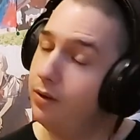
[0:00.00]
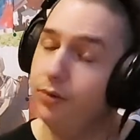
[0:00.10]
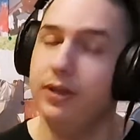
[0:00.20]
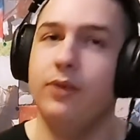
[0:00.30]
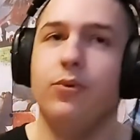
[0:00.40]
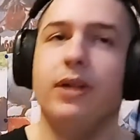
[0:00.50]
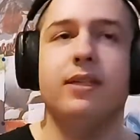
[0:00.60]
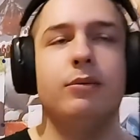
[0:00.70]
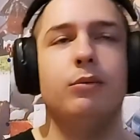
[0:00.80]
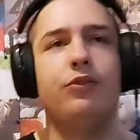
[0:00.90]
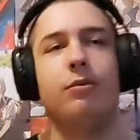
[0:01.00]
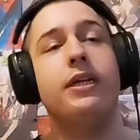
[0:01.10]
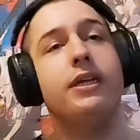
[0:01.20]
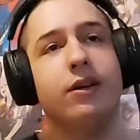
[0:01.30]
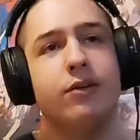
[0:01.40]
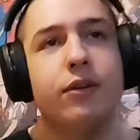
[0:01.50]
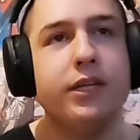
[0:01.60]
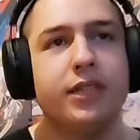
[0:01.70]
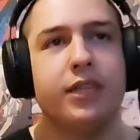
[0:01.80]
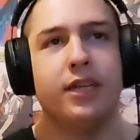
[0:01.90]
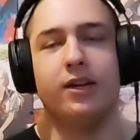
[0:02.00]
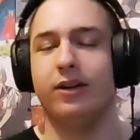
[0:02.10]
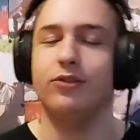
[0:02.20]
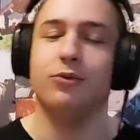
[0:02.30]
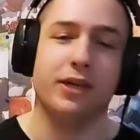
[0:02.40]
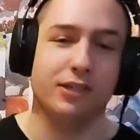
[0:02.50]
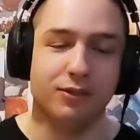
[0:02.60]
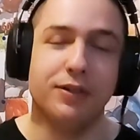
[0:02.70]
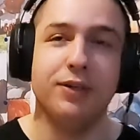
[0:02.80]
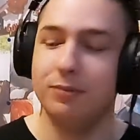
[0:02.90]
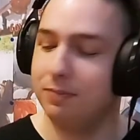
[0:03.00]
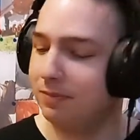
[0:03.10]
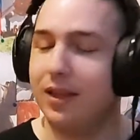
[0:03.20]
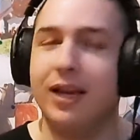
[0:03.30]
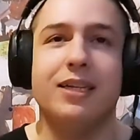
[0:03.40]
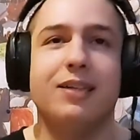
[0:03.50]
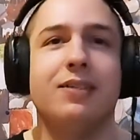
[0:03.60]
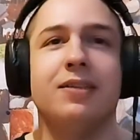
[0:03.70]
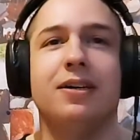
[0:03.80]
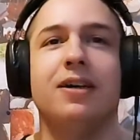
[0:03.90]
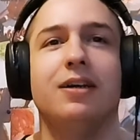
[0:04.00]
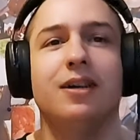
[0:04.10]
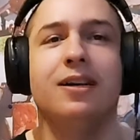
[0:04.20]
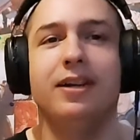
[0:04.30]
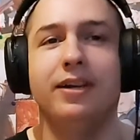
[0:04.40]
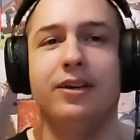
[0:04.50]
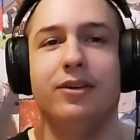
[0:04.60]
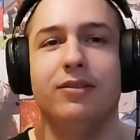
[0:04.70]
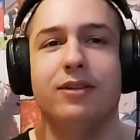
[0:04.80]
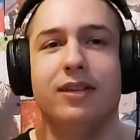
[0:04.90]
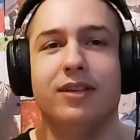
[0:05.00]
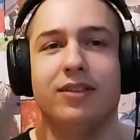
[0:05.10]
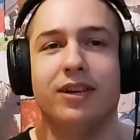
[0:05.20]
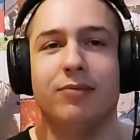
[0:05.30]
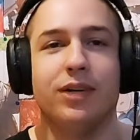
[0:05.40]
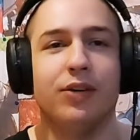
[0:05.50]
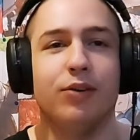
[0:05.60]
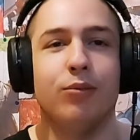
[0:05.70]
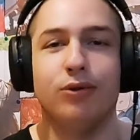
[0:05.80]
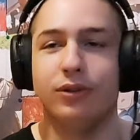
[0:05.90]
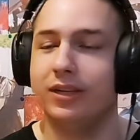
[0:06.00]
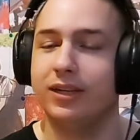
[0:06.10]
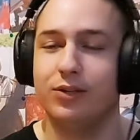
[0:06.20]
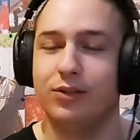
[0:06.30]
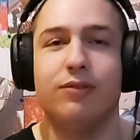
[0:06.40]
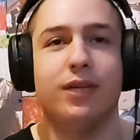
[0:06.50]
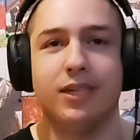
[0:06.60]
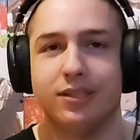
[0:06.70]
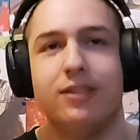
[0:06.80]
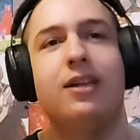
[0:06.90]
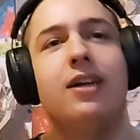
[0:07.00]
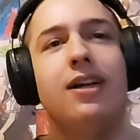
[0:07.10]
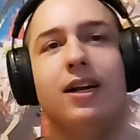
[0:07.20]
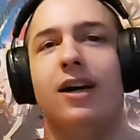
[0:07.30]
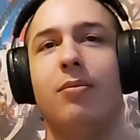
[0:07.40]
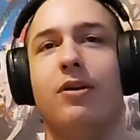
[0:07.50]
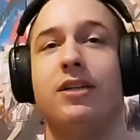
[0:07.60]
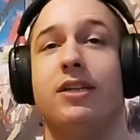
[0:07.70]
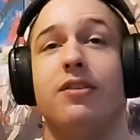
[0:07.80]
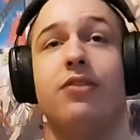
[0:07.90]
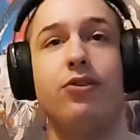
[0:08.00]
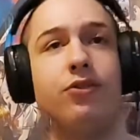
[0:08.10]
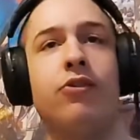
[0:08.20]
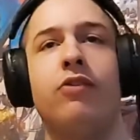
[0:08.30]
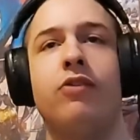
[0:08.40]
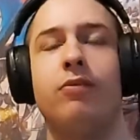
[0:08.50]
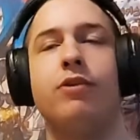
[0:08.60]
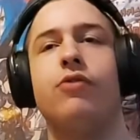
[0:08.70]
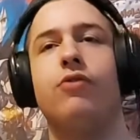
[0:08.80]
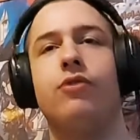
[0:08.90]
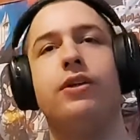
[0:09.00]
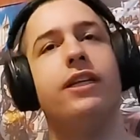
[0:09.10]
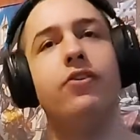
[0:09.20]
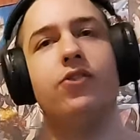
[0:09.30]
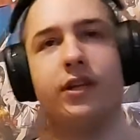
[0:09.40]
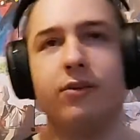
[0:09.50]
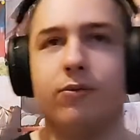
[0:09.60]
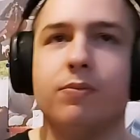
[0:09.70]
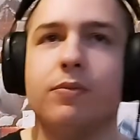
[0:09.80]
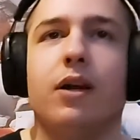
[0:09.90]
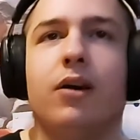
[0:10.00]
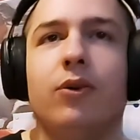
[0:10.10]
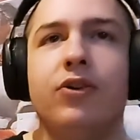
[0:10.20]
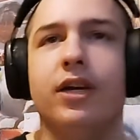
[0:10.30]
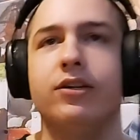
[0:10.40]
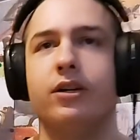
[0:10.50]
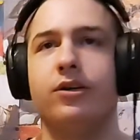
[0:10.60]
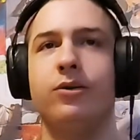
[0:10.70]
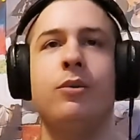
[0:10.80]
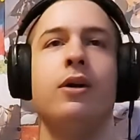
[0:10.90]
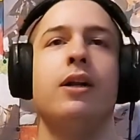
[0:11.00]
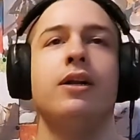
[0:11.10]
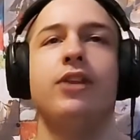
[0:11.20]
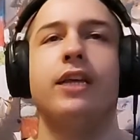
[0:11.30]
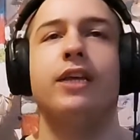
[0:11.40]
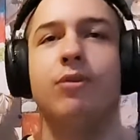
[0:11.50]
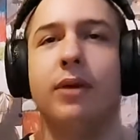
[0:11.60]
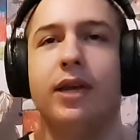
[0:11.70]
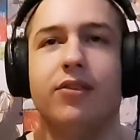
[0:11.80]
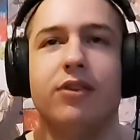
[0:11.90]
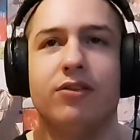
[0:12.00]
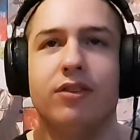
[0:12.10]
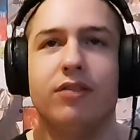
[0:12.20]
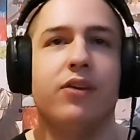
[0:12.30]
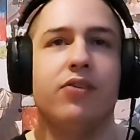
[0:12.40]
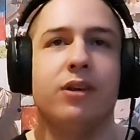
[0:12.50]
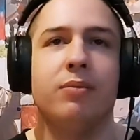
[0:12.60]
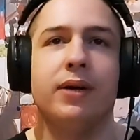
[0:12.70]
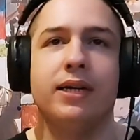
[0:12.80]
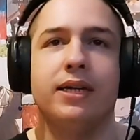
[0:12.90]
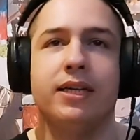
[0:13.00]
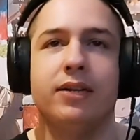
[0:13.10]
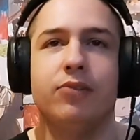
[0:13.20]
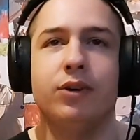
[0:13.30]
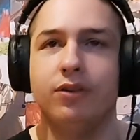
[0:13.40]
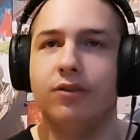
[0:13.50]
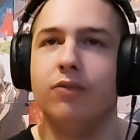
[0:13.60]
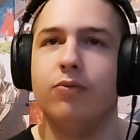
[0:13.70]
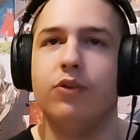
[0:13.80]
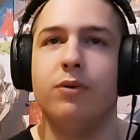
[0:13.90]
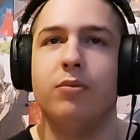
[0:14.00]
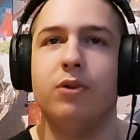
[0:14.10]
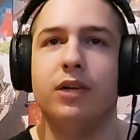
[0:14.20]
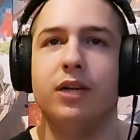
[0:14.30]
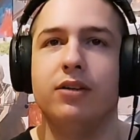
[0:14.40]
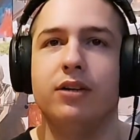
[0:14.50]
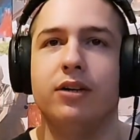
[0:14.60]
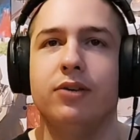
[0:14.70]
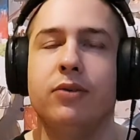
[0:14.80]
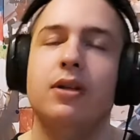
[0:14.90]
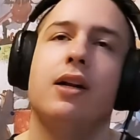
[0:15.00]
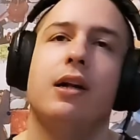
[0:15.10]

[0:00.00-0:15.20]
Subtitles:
Hello and welcome to something kind of unique, not a reaction video. I guess, you know, it's like breaking the mold, to be honest. But yeah, Casey, you suggested me to do Genshin, which character are you? The extremely extensive Genshin back-in quiz, which playable character are you?